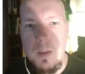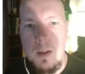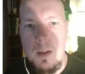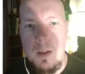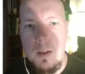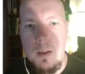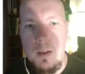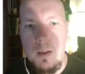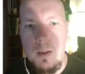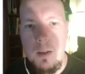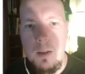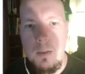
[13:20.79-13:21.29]

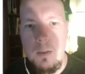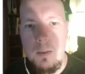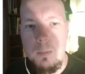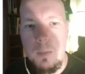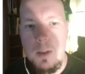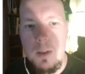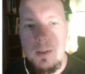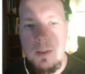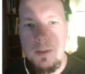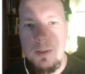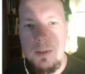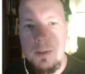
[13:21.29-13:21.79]
Mine is
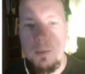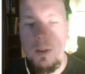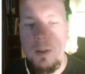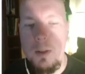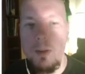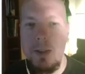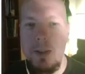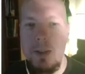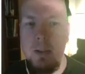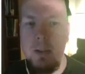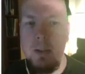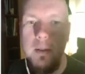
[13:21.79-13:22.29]
around here
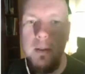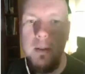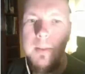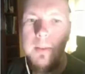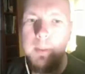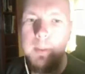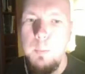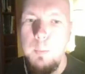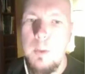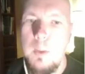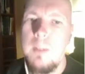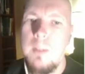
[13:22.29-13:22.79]
somewhere,
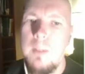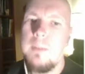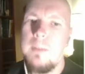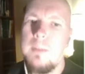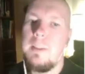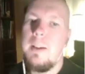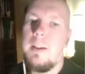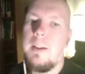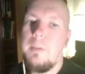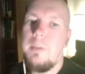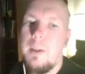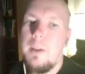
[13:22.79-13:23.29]

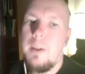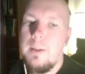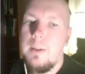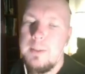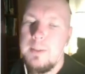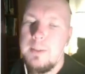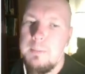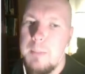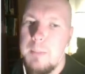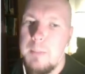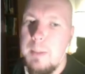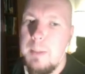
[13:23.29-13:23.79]
9,000, maybe
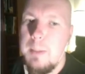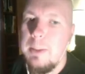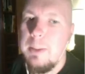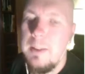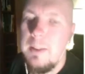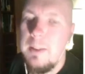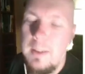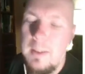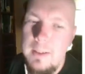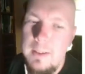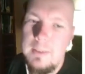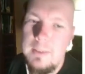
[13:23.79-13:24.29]

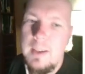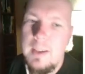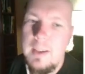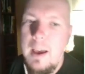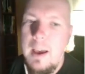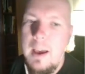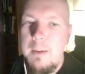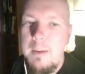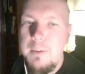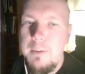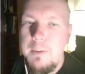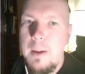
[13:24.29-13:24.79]

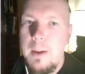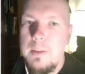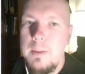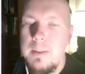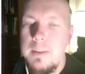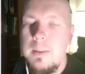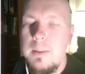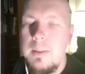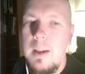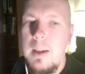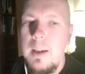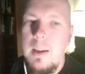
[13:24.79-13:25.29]
8,500,
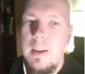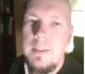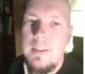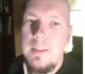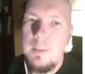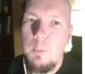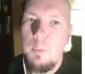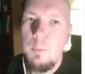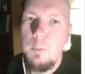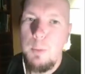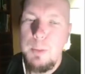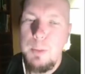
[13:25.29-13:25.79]
somewhere
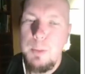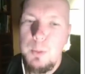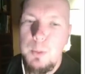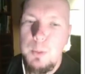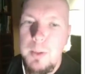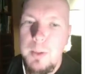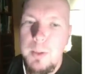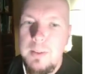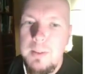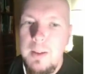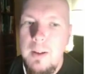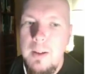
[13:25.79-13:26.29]
between there.
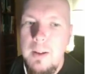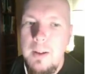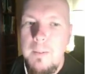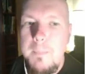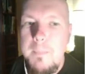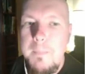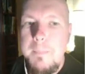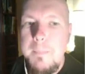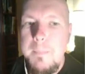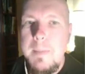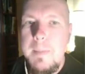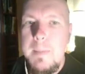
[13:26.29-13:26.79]

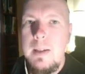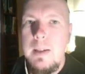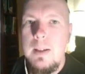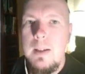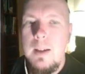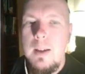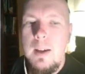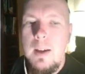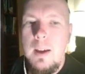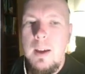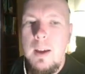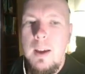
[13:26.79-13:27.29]

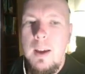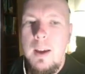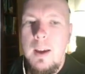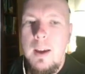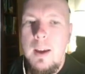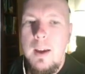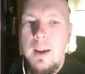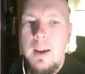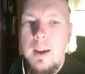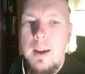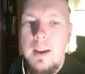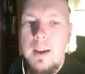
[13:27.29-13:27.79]

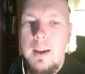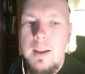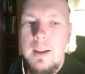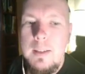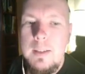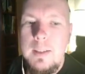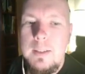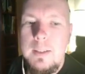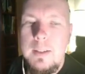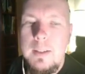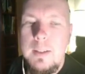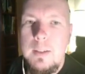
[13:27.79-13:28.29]
And
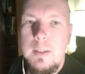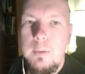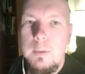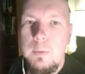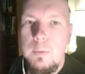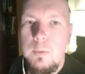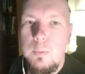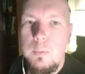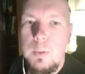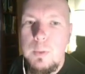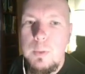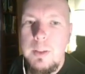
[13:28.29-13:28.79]
really all
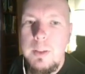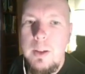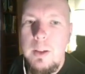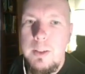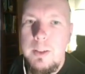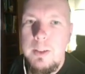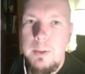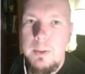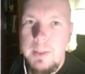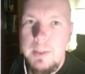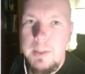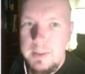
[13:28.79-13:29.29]
you need to do
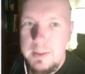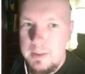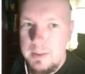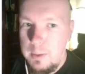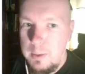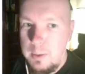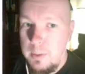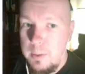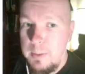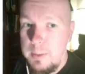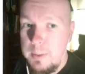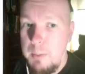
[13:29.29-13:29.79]
is
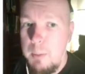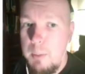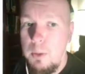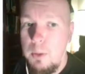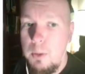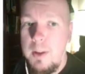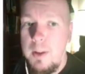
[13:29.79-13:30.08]
memorize that